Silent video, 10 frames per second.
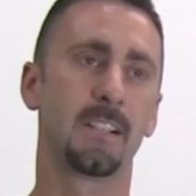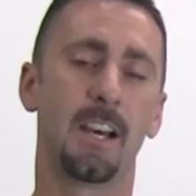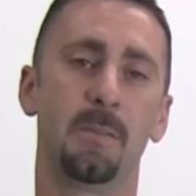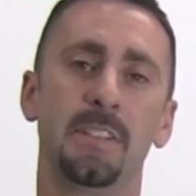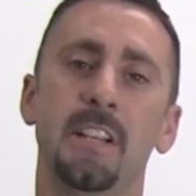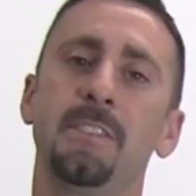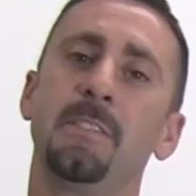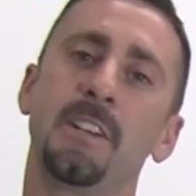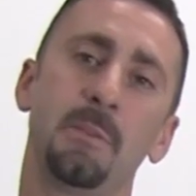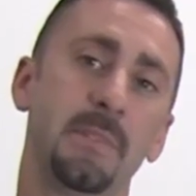I would
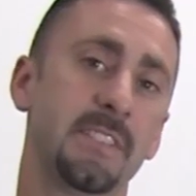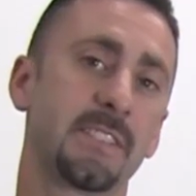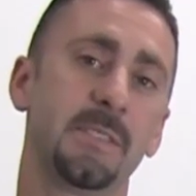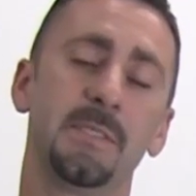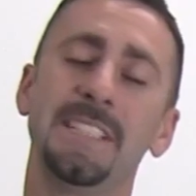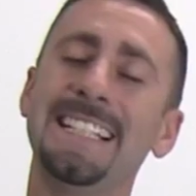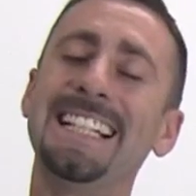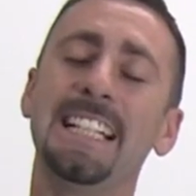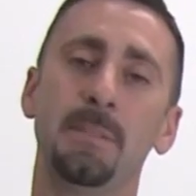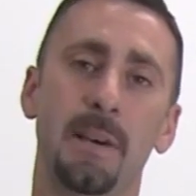definitely recommend this school to
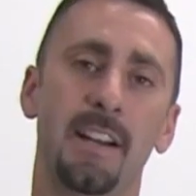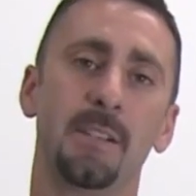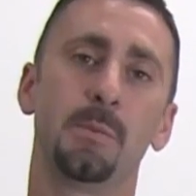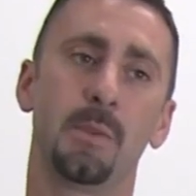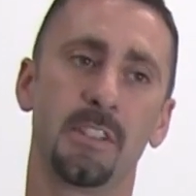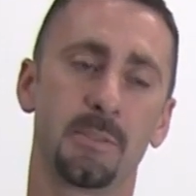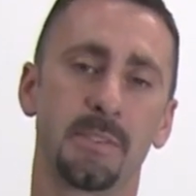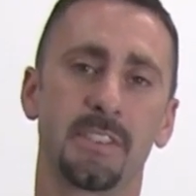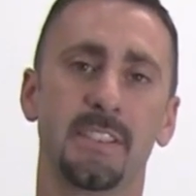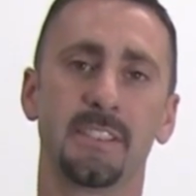anybody,
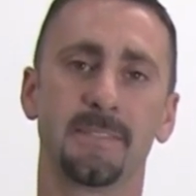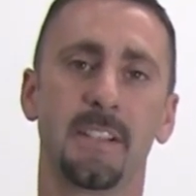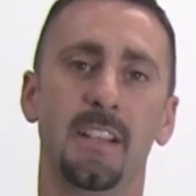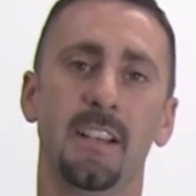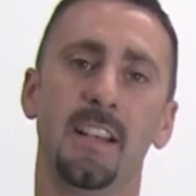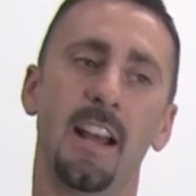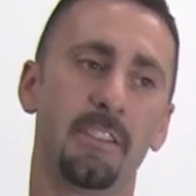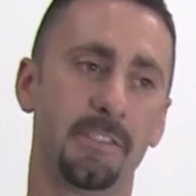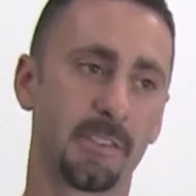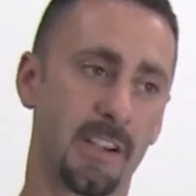100% and
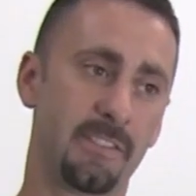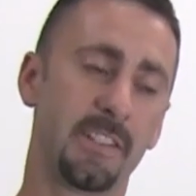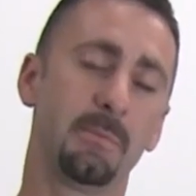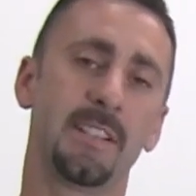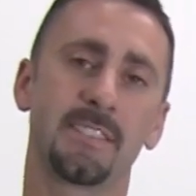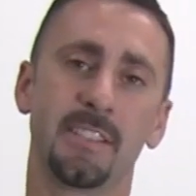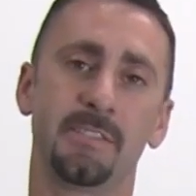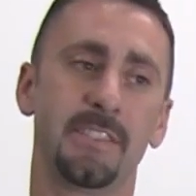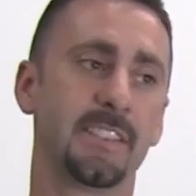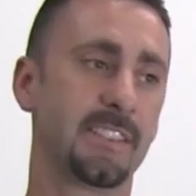I feel confident
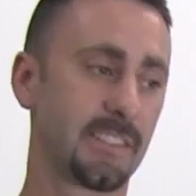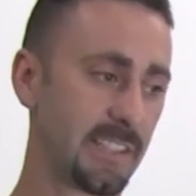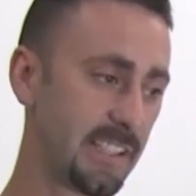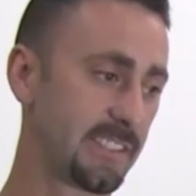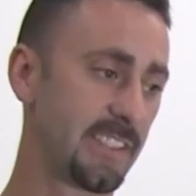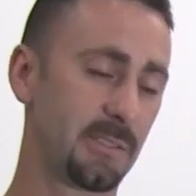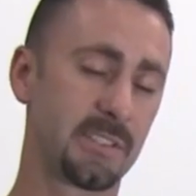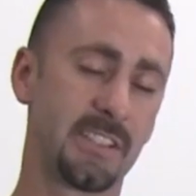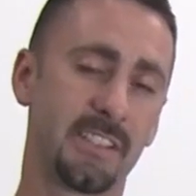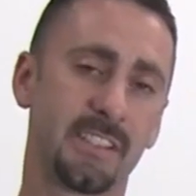myself in the three days that I
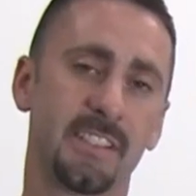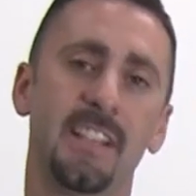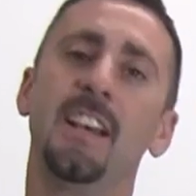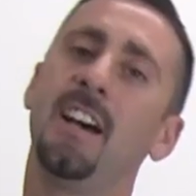was here,